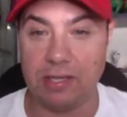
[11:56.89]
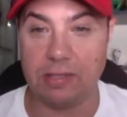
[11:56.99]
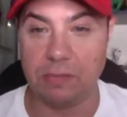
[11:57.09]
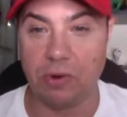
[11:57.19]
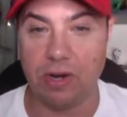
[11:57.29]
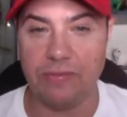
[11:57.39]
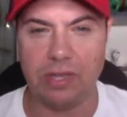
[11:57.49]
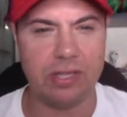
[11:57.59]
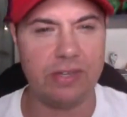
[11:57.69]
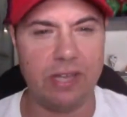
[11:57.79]
the more
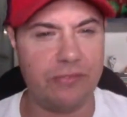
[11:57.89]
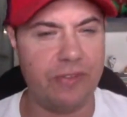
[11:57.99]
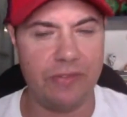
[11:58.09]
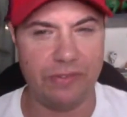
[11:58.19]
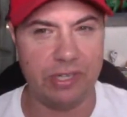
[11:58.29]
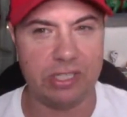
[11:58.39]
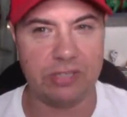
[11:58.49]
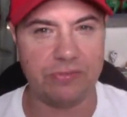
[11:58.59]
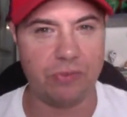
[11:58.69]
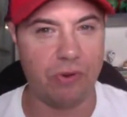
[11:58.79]
evidence
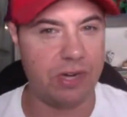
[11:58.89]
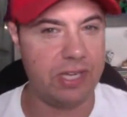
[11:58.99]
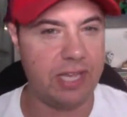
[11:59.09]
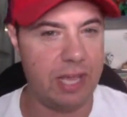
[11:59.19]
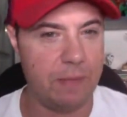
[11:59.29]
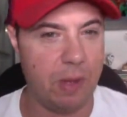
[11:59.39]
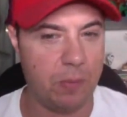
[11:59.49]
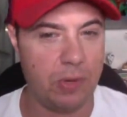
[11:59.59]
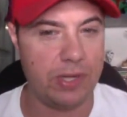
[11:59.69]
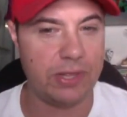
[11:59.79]
for it he came up
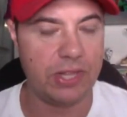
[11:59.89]
with,